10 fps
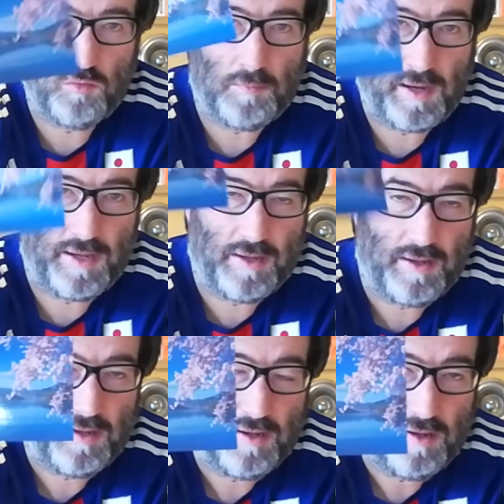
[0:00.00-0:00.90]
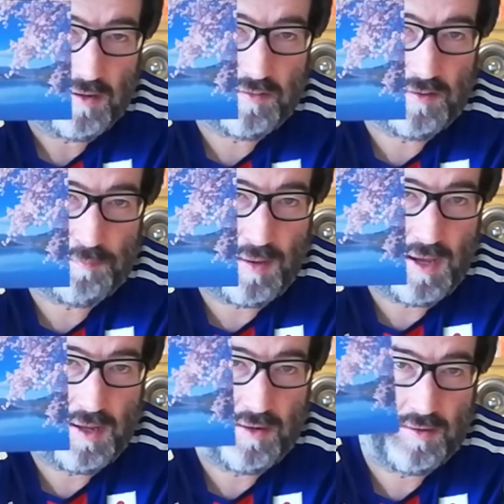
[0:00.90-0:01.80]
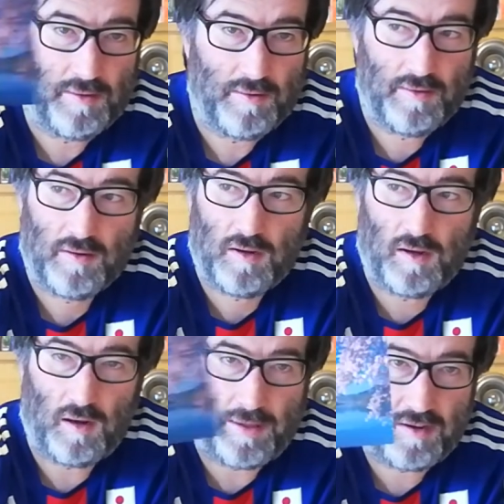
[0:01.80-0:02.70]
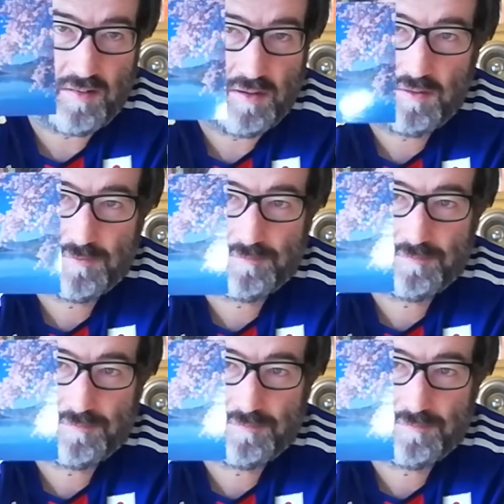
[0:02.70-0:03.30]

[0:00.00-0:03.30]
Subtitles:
to my Japan collection.